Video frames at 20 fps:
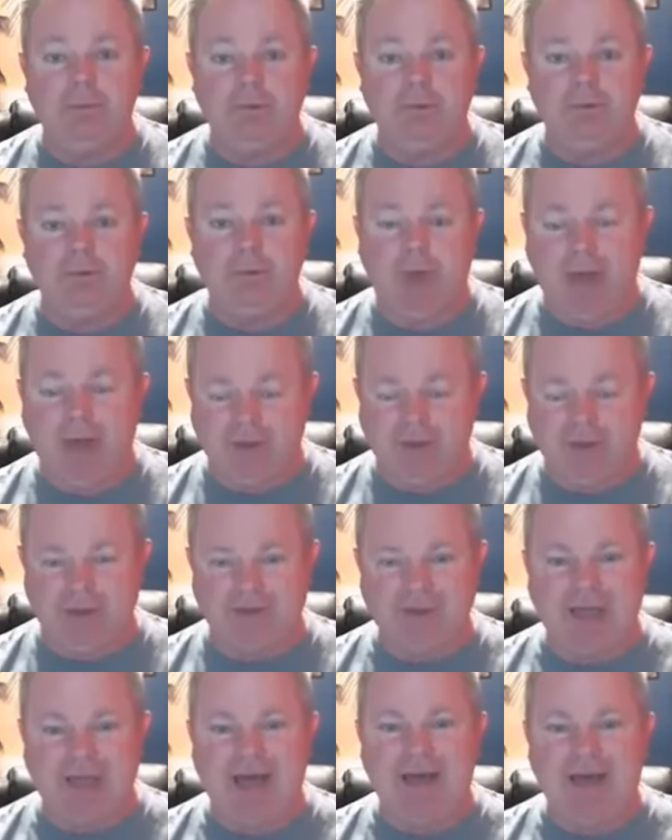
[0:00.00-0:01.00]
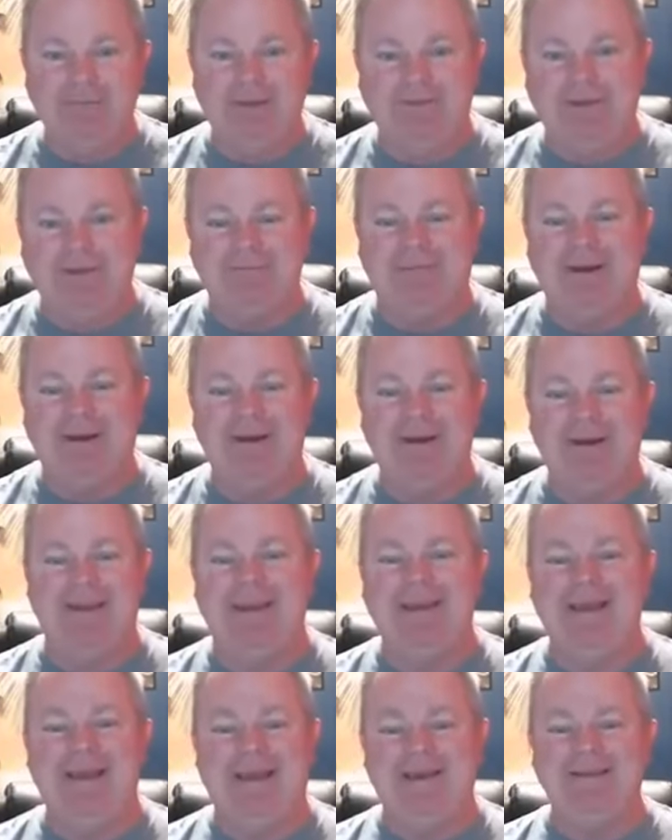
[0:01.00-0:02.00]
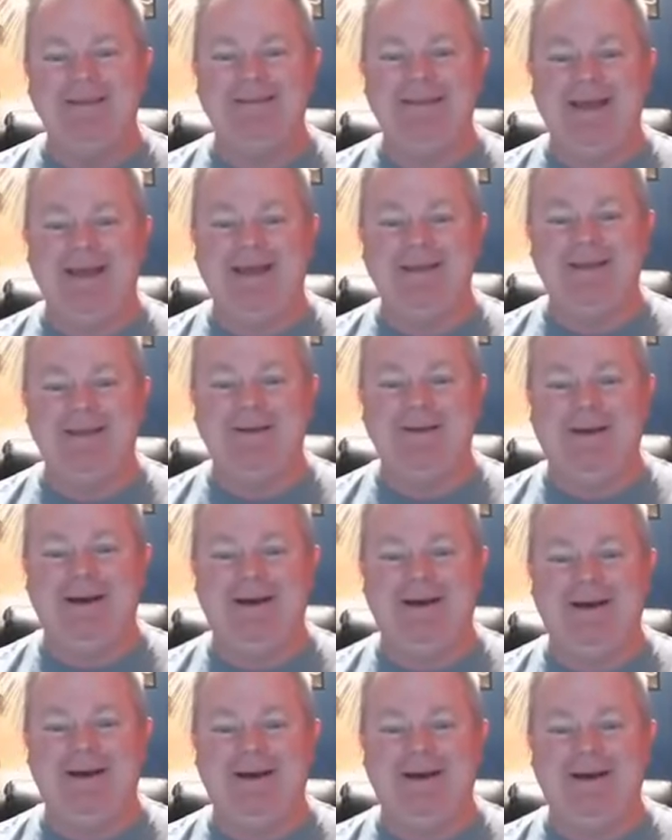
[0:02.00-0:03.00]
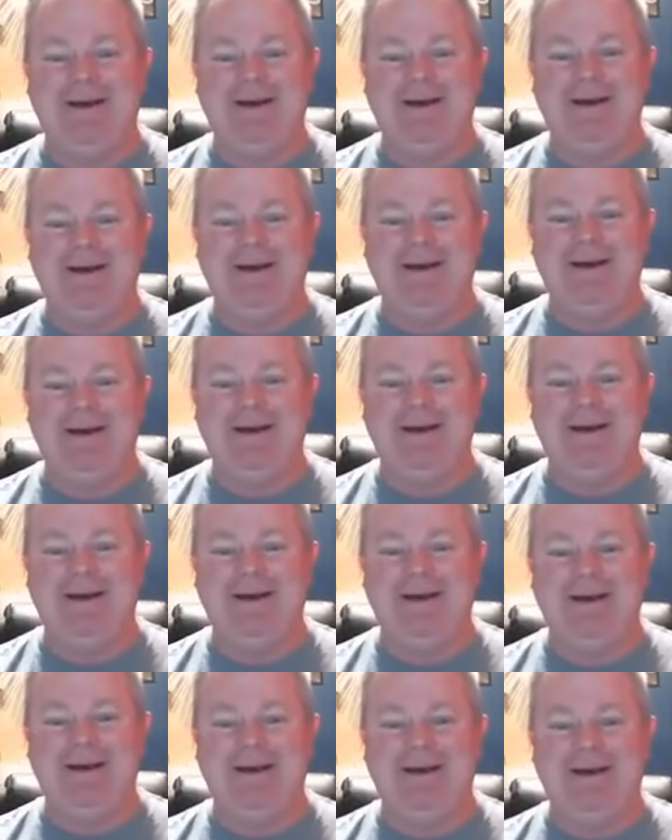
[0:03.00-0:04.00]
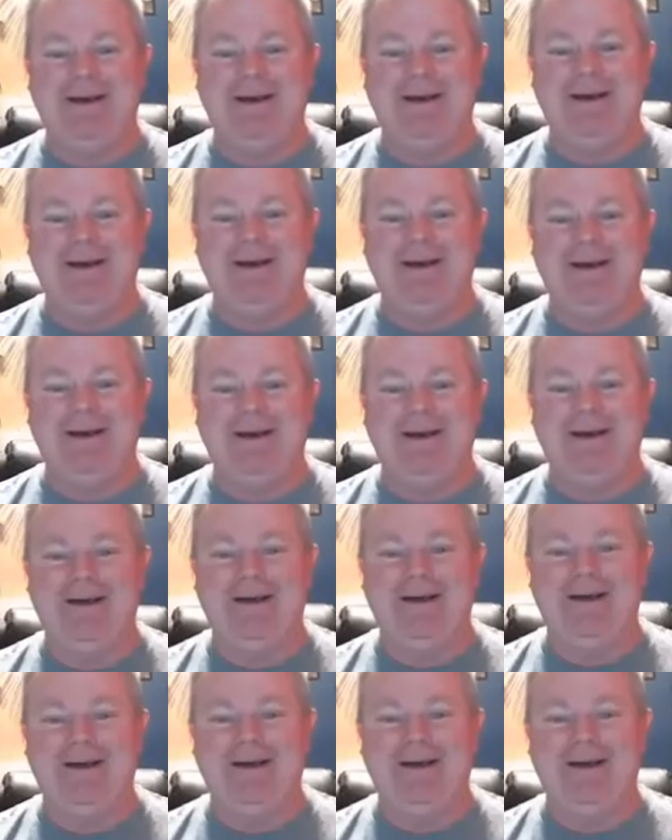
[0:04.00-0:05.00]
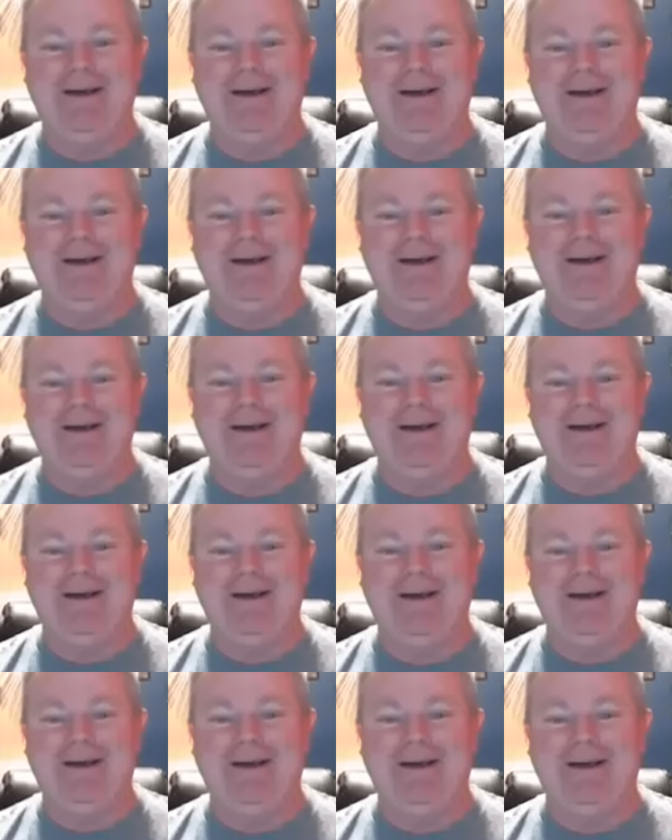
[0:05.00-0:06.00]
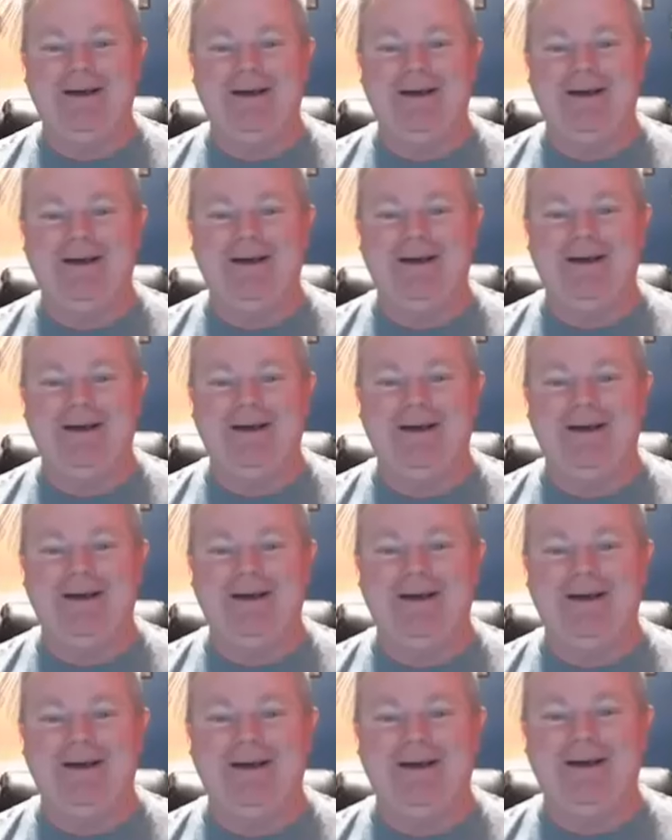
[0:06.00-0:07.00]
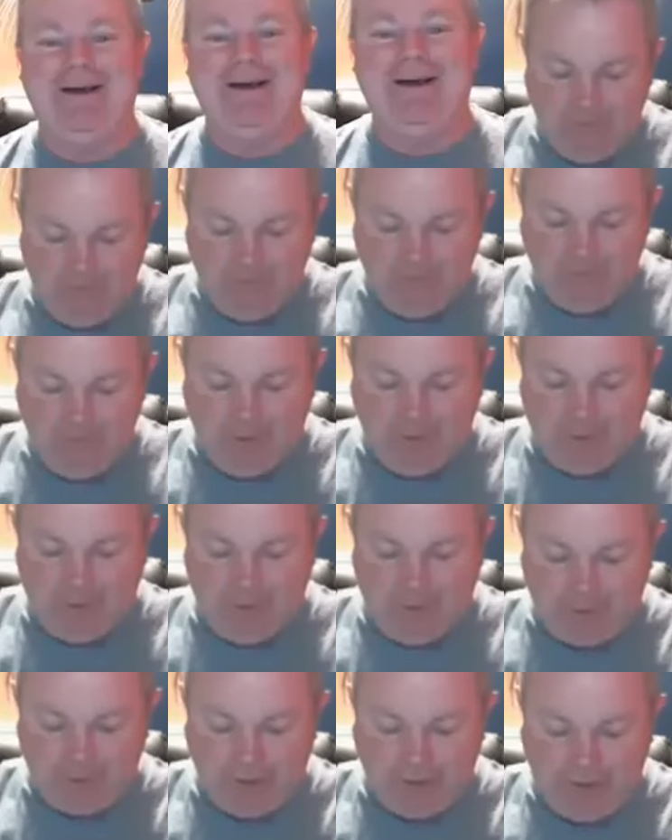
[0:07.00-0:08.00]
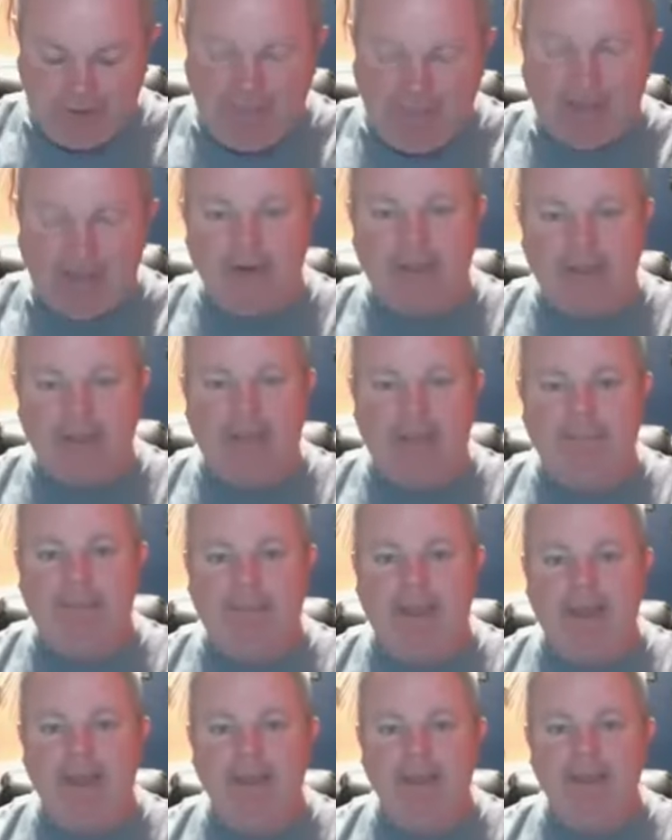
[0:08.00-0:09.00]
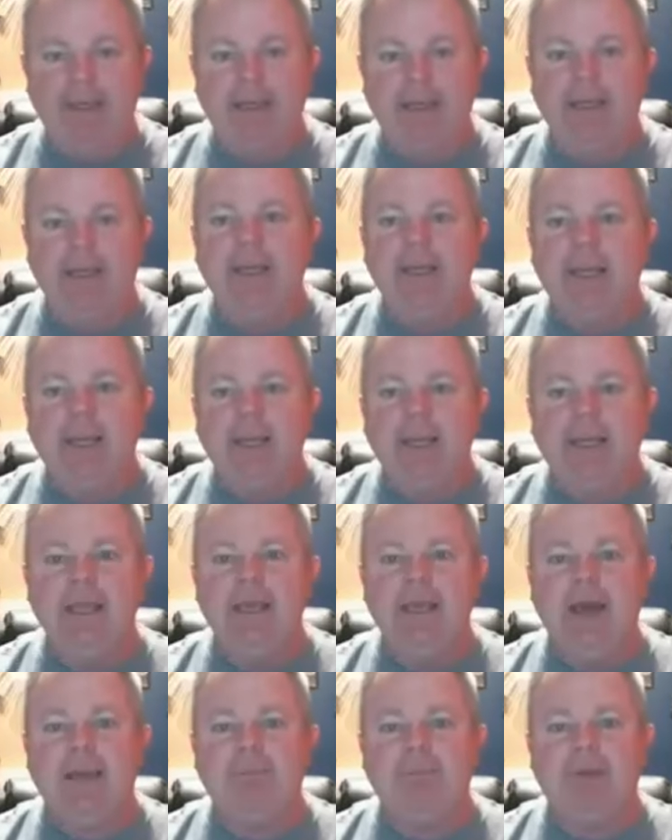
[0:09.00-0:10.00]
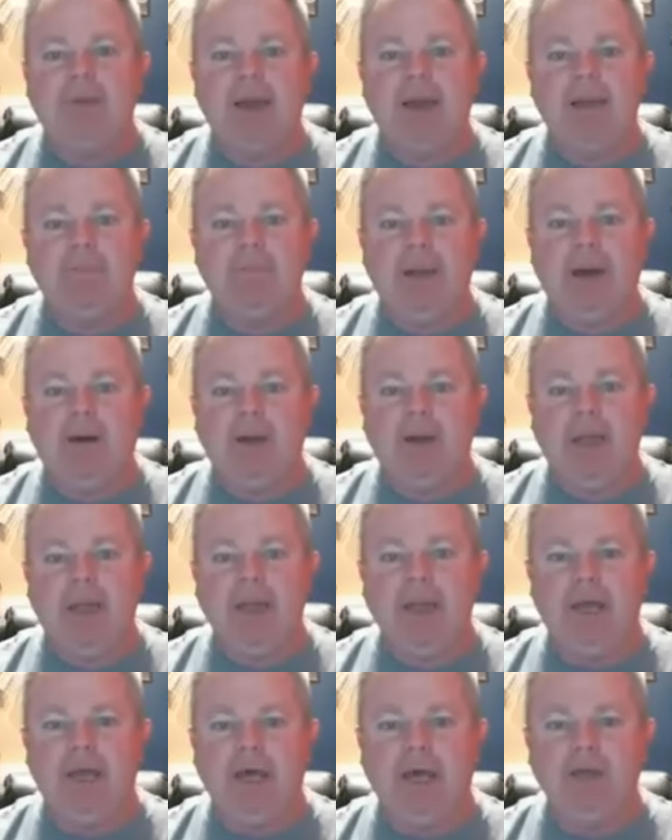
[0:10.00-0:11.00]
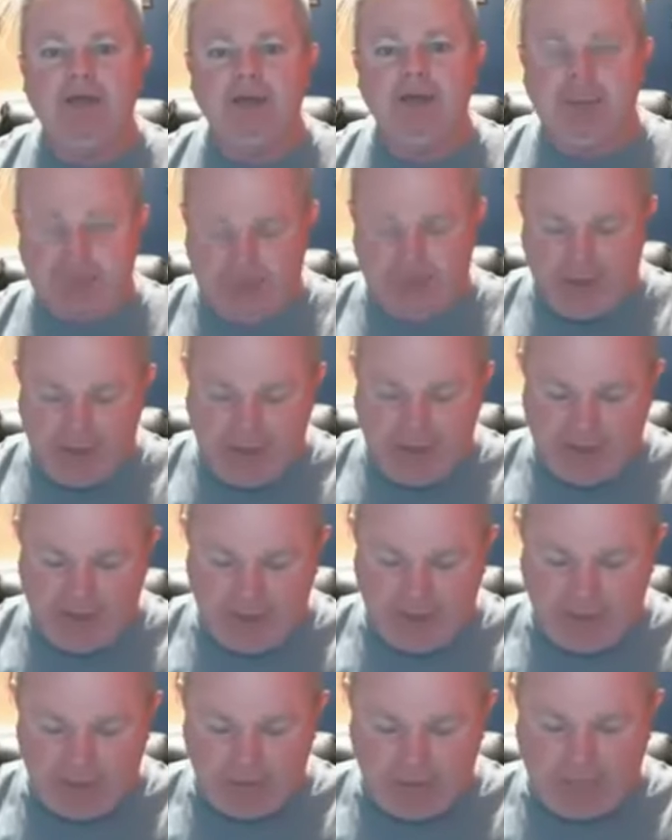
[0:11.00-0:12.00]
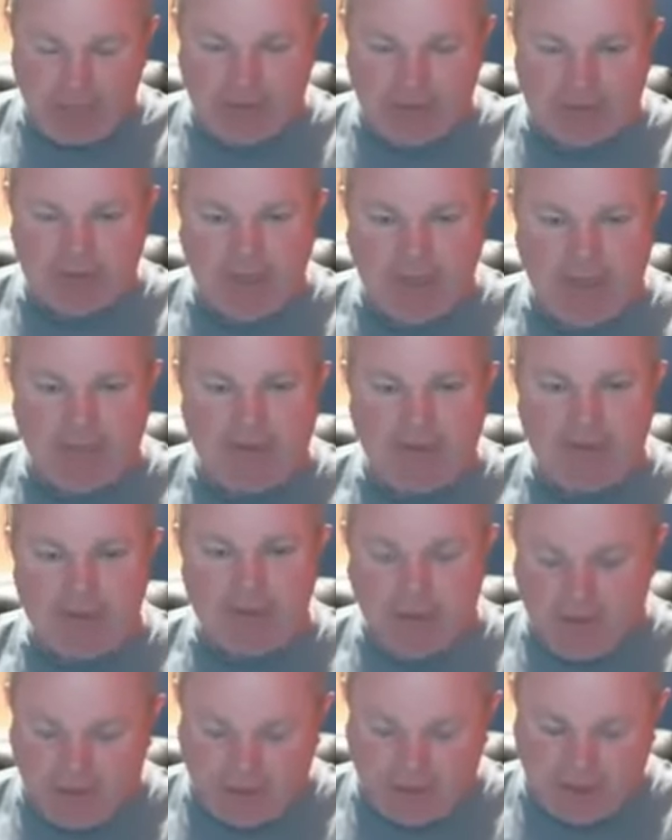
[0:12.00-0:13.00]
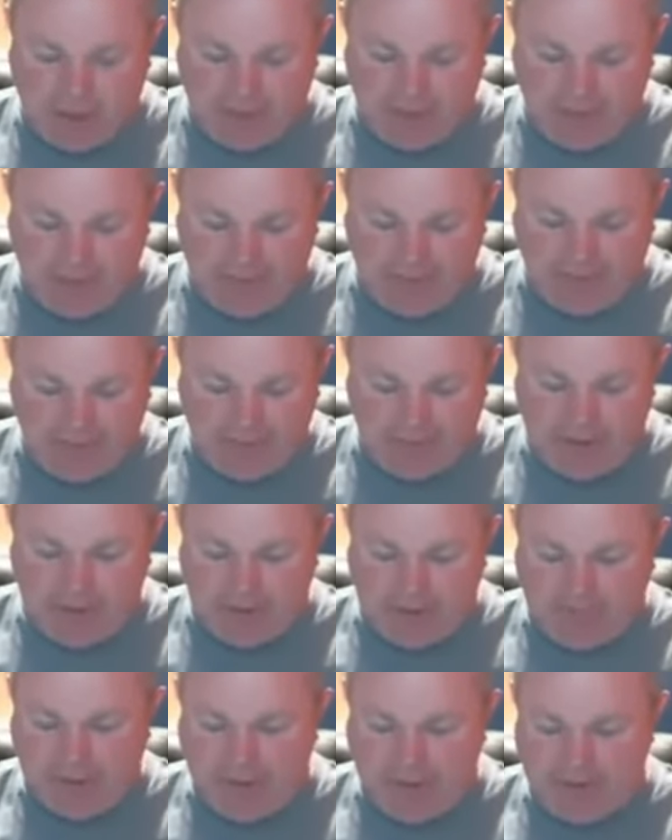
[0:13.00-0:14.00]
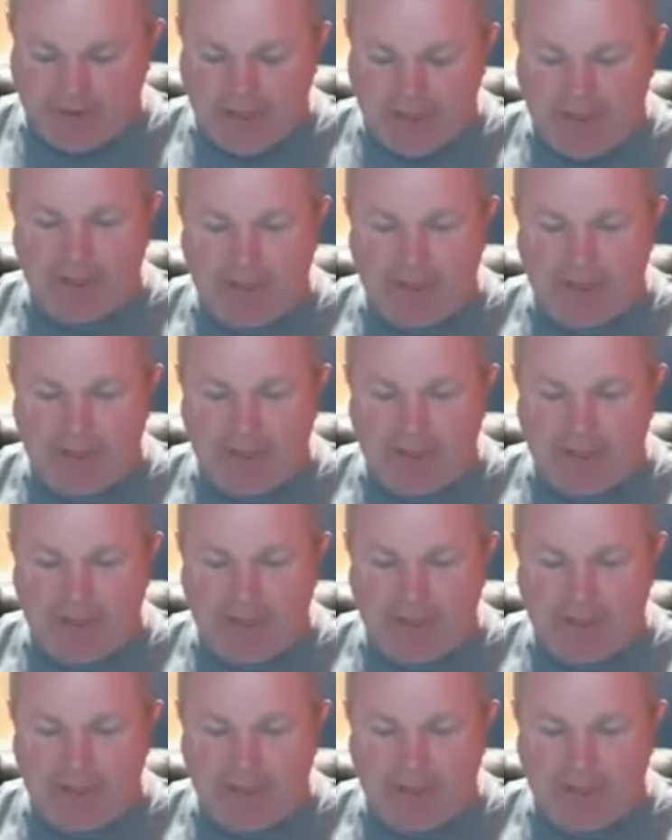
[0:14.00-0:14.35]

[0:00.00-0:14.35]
wow. So Tom, everybody, I'm just telling you, he is an expert. If you just heard what he said, he just with about a $30 campaign, he got probably about 800 to 900%. So if I'm thinking about that,